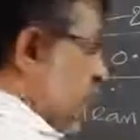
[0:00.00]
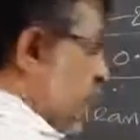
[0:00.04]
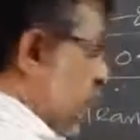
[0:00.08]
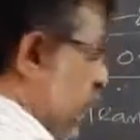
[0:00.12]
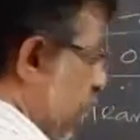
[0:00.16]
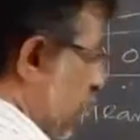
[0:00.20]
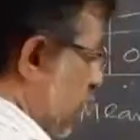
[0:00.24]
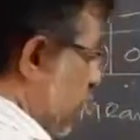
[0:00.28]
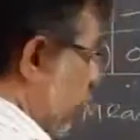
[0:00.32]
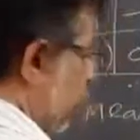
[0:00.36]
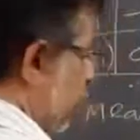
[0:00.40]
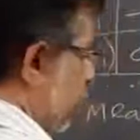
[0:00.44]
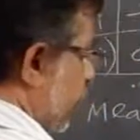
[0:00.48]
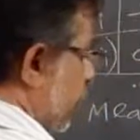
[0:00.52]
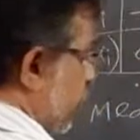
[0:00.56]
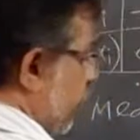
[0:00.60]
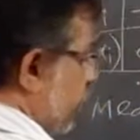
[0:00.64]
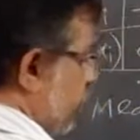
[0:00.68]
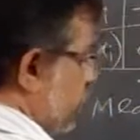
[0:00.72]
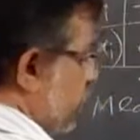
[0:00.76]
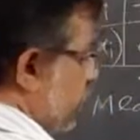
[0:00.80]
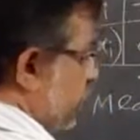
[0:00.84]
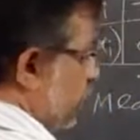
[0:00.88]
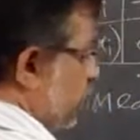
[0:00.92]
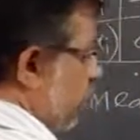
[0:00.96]
Left out
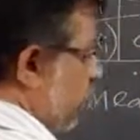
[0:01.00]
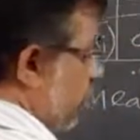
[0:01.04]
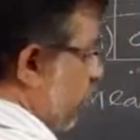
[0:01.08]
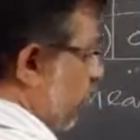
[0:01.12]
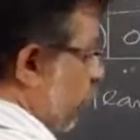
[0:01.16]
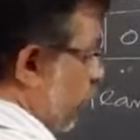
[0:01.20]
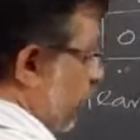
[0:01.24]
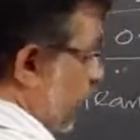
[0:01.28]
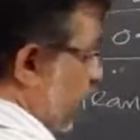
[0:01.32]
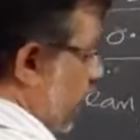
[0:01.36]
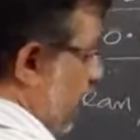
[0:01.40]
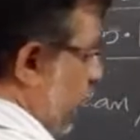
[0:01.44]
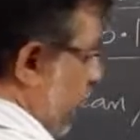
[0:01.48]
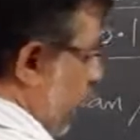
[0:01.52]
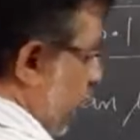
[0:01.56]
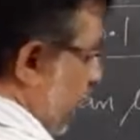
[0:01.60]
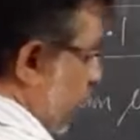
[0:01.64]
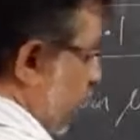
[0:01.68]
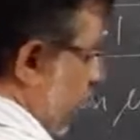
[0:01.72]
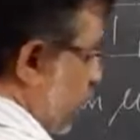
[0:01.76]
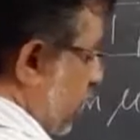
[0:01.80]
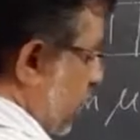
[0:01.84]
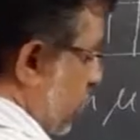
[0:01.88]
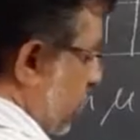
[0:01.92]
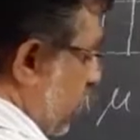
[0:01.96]
is
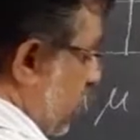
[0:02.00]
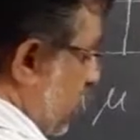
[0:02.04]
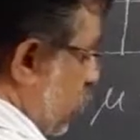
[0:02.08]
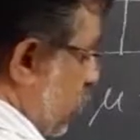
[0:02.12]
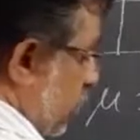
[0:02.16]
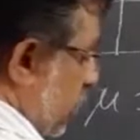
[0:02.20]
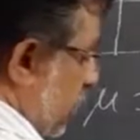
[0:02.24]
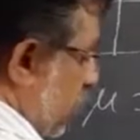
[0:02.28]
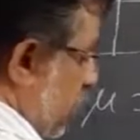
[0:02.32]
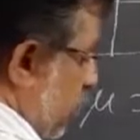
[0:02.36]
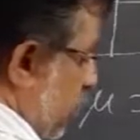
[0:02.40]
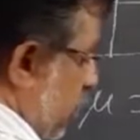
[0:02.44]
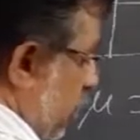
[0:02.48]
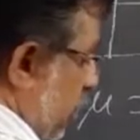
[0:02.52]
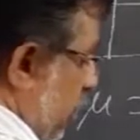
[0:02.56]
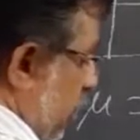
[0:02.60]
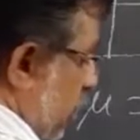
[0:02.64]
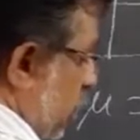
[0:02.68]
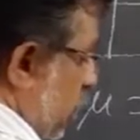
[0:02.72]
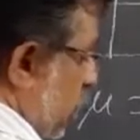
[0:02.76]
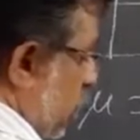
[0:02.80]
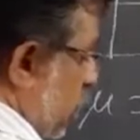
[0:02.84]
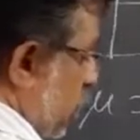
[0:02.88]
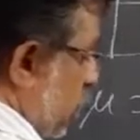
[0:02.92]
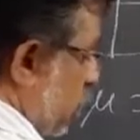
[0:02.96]
0.8.
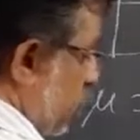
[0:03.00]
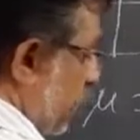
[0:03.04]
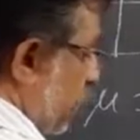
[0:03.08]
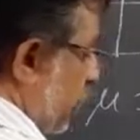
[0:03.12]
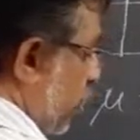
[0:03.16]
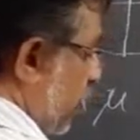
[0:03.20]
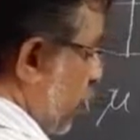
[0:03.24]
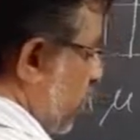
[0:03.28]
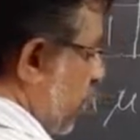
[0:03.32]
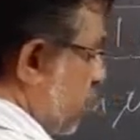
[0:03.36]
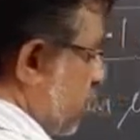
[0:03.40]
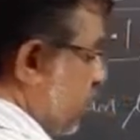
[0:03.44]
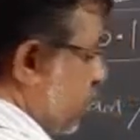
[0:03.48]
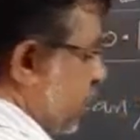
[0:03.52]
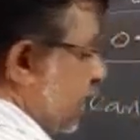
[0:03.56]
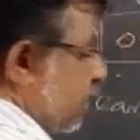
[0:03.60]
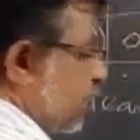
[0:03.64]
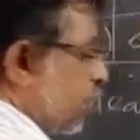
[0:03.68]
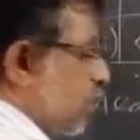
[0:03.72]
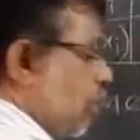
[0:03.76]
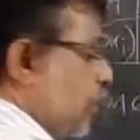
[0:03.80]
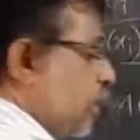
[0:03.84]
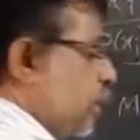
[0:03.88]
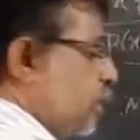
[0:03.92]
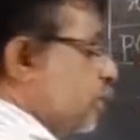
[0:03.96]
So, mean is
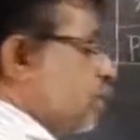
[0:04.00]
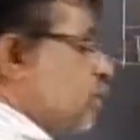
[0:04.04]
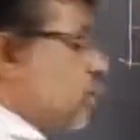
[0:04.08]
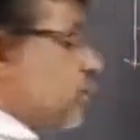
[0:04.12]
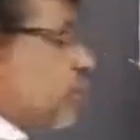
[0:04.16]
equal to